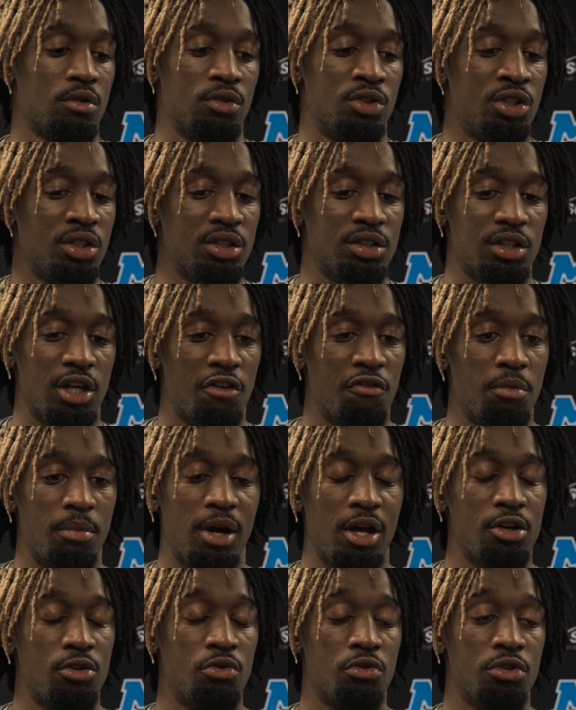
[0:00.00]
Just
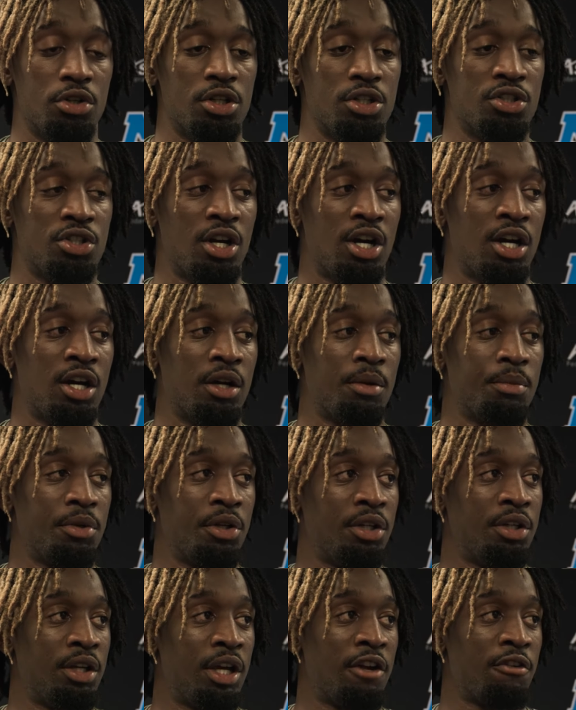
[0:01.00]
everybody doing their job
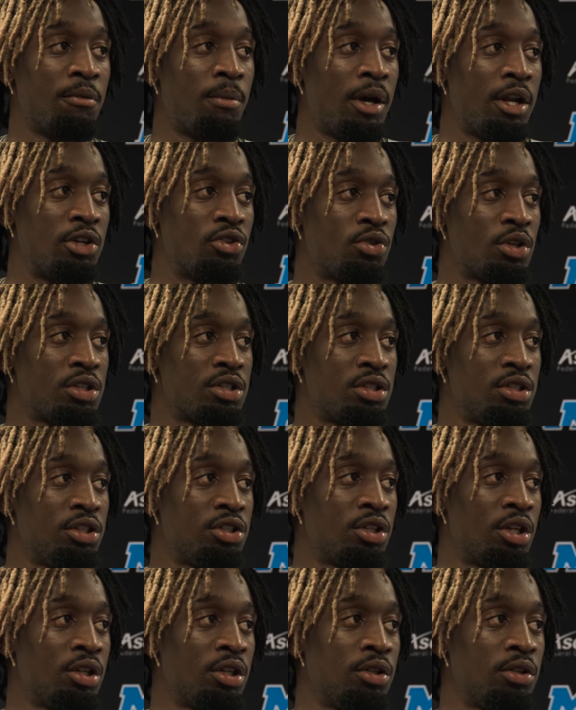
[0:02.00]
and everybody trusting
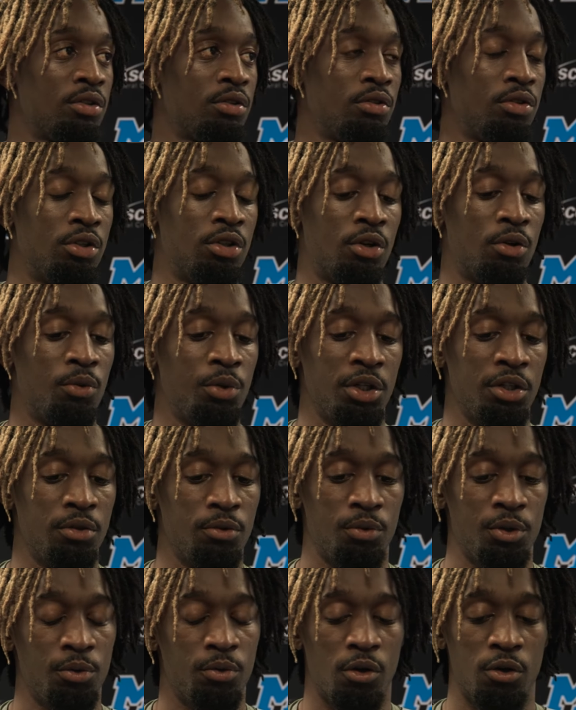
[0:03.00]
each other. You know, we
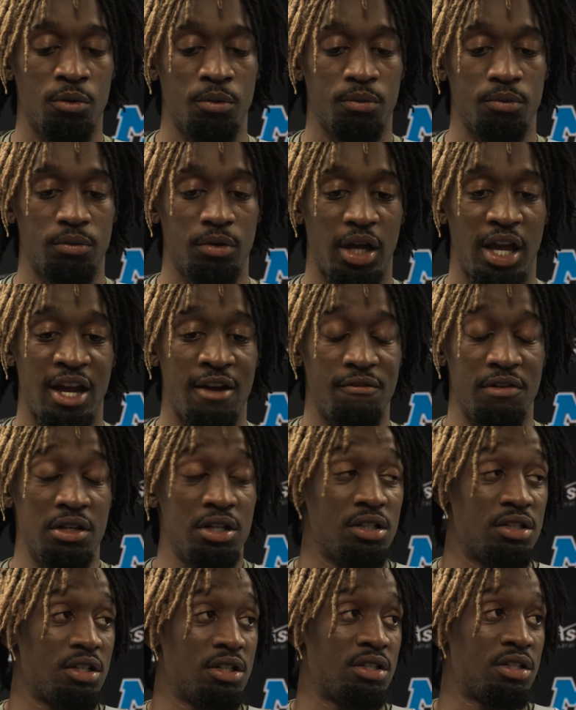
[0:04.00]
won't have
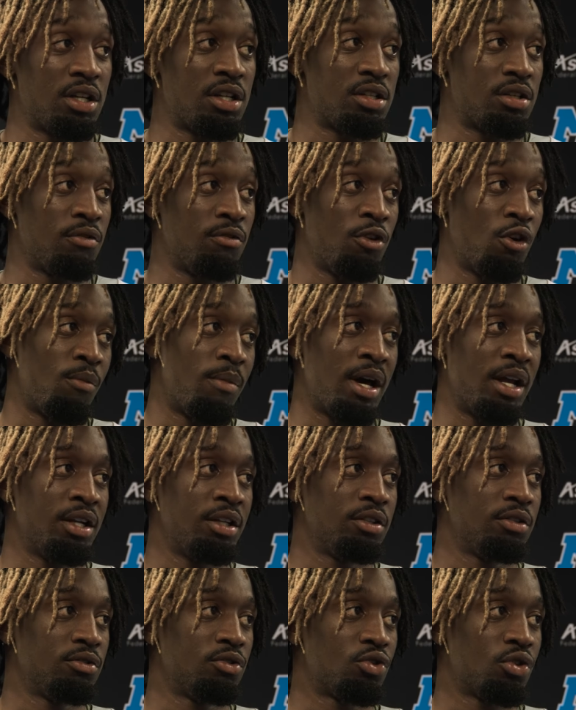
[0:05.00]
any success if
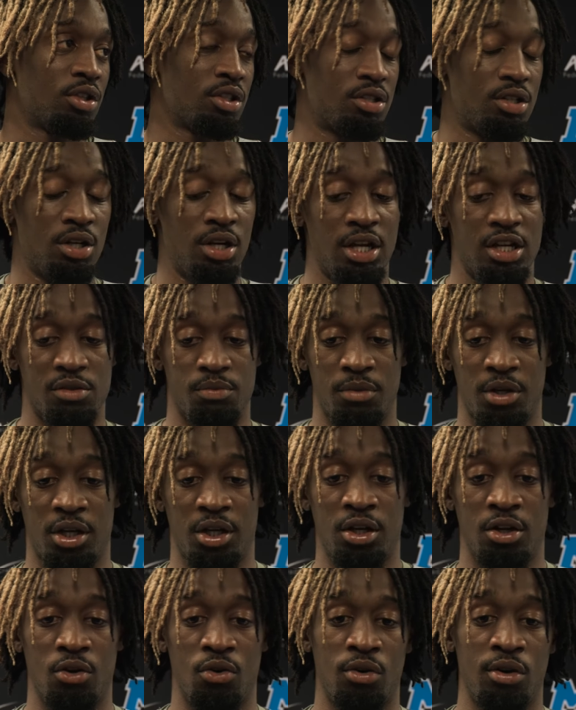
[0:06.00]
nobody trusts the next
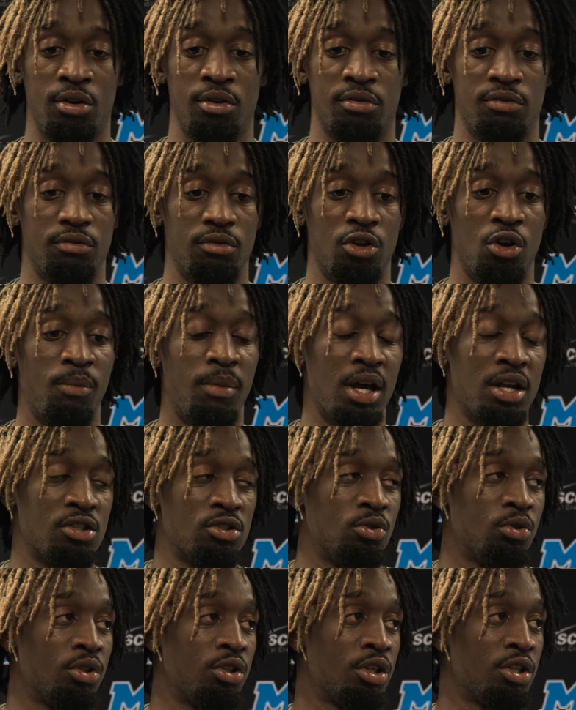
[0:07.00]
man or if nobody's
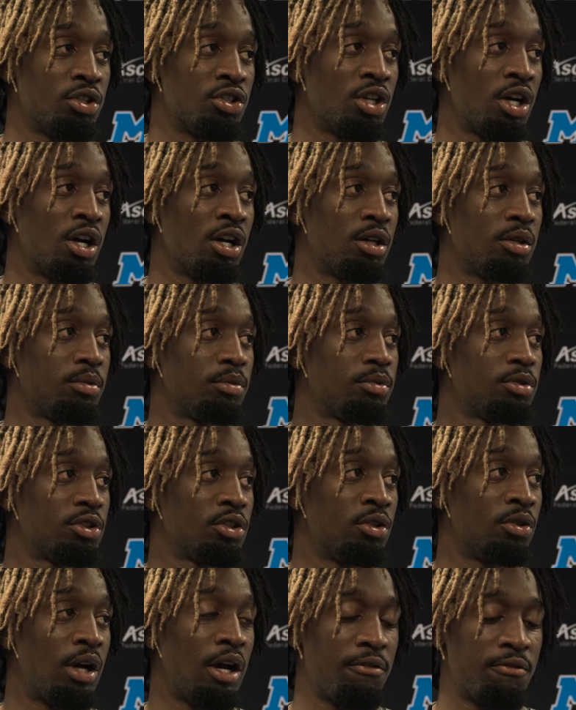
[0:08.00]
doing their job.
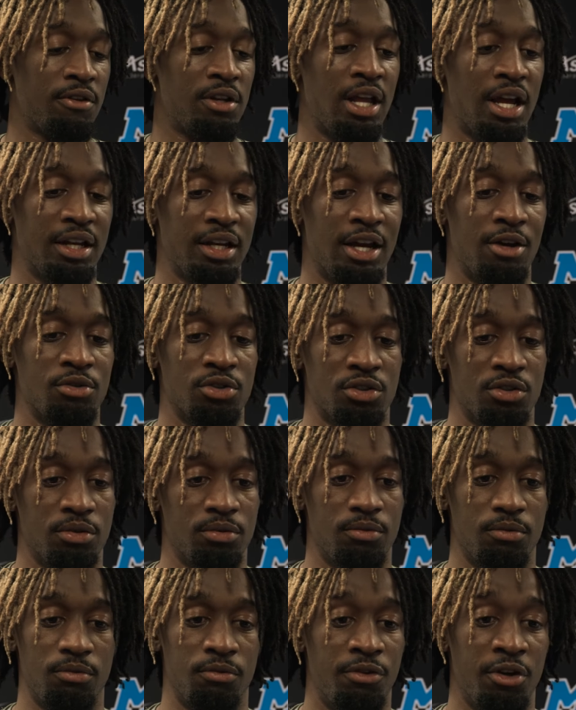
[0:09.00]
So I feel like that was a
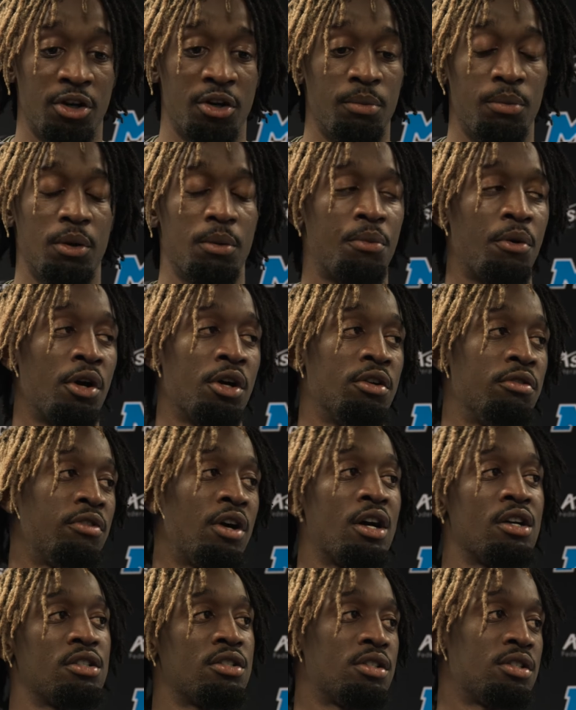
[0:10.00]
very big part of
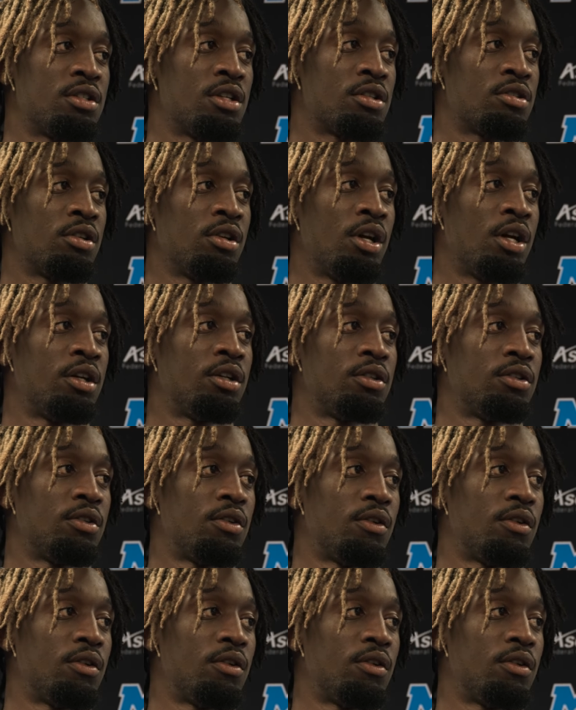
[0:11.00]
our success tonight.